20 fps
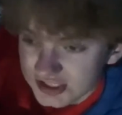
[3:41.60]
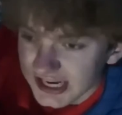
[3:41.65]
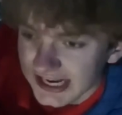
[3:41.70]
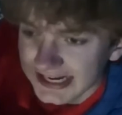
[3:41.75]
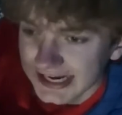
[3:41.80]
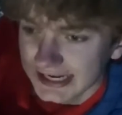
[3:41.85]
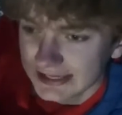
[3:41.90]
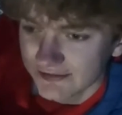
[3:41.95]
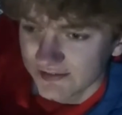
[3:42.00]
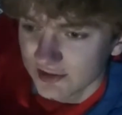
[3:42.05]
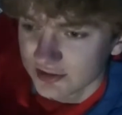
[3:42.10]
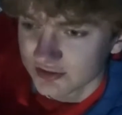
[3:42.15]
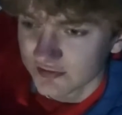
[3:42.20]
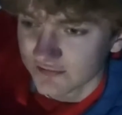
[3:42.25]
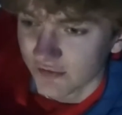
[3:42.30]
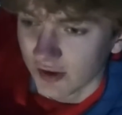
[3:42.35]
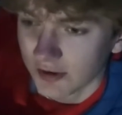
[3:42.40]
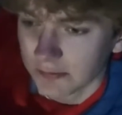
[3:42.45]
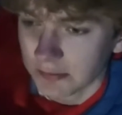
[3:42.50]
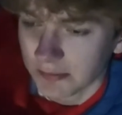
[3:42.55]
I'm not setting
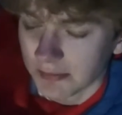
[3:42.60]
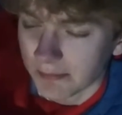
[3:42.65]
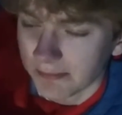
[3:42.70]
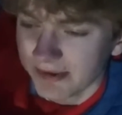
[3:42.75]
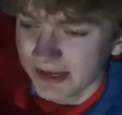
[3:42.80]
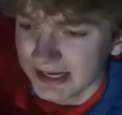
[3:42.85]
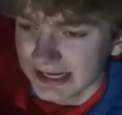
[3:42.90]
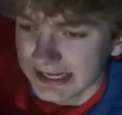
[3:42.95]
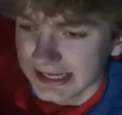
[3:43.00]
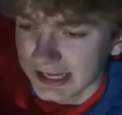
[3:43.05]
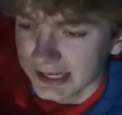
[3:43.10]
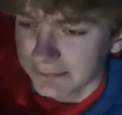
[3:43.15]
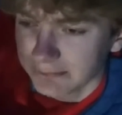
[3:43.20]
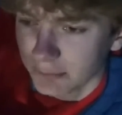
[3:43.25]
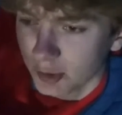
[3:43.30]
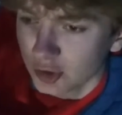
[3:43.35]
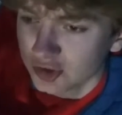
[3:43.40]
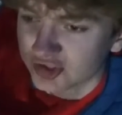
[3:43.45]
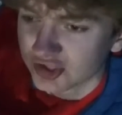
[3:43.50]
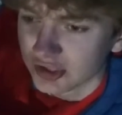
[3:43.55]
anything else on fire, Mum. I'm merely
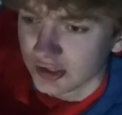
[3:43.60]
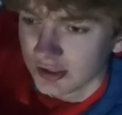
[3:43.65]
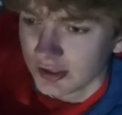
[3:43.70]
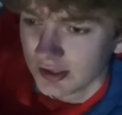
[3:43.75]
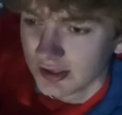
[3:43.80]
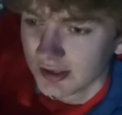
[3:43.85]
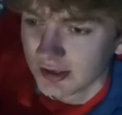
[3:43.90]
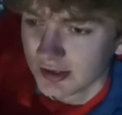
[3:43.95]
eating mud.